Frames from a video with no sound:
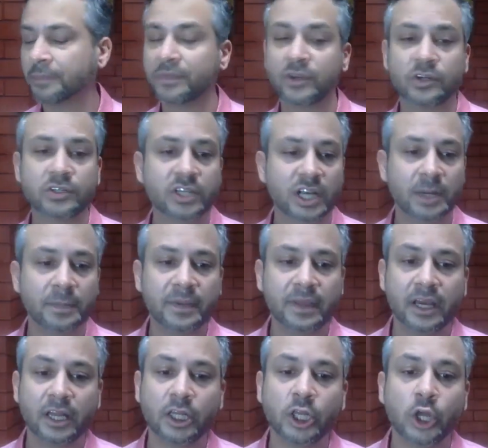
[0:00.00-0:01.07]
There's going to be
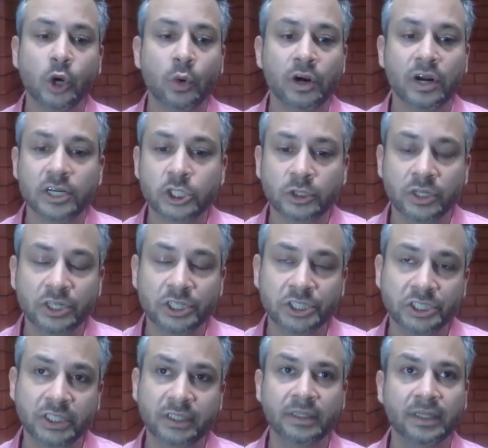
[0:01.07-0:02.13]
a lower
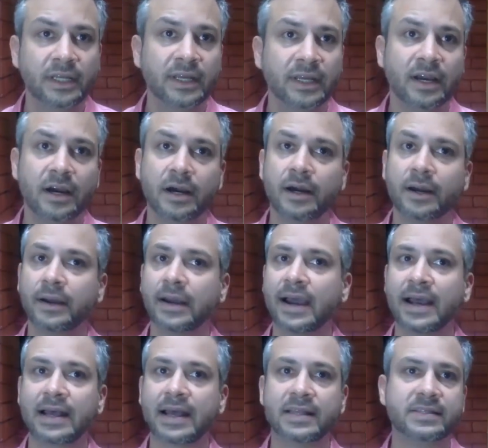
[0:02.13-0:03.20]
attrition.
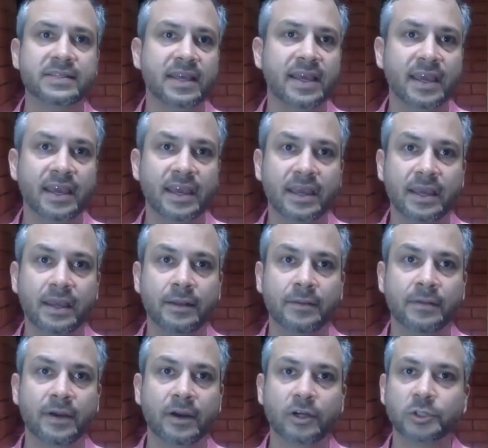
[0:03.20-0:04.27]
As an
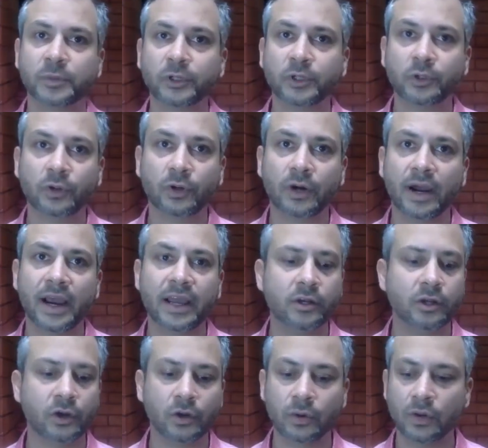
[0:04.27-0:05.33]
entrepreneur, I
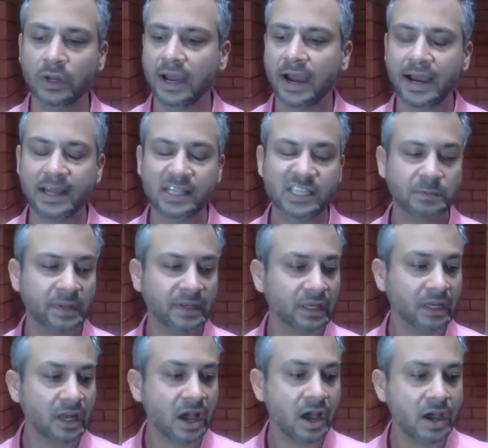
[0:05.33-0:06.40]
know I spend
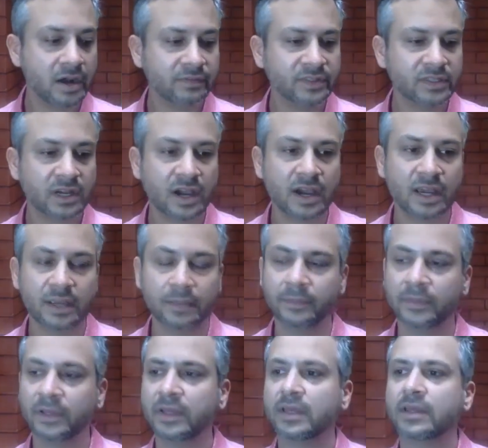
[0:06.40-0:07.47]
a lot of
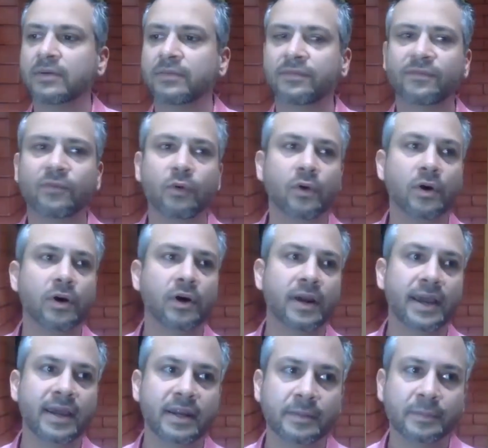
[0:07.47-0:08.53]
time for
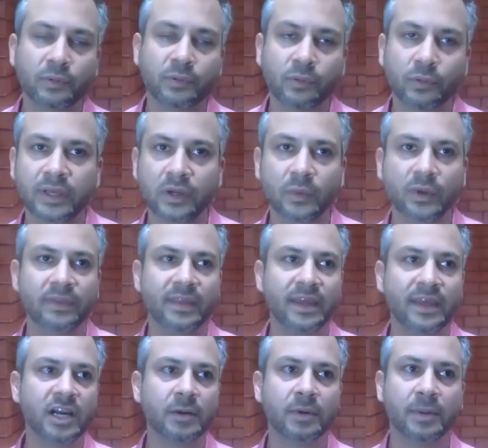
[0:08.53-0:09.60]
an employee when they
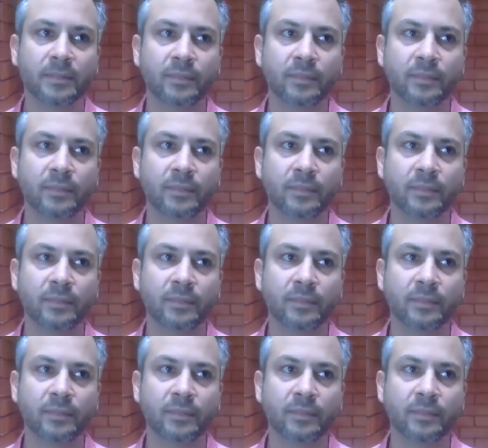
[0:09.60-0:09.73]
come on